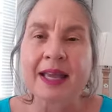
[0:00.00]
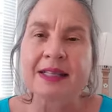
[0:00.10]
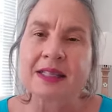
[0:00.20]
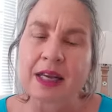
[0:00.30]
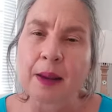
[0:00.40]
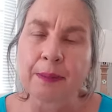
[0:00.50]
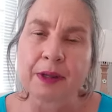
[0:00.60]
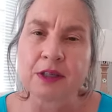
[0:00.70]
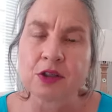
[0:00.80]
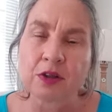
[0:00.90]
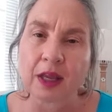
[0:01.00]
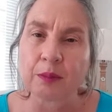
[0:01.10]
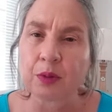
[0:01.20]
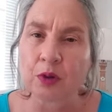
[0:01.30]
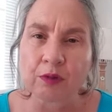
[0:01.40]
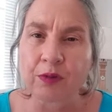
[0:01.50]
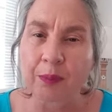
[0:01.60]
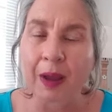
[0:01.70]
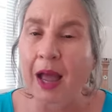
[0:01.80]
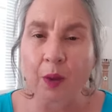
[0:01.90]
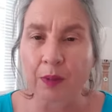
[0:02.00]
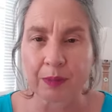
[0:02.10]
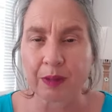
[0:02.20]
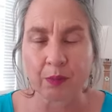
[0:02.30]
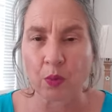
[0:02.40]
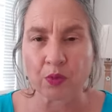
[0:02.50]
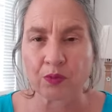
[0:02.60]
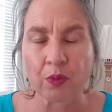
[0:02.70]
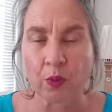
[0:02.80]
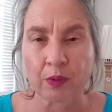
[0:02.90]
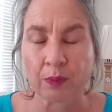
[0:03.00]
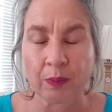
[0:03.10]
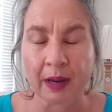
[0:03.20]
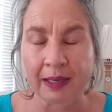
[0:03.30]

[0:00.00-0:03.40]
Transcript: Step into that beautiful power being brought forward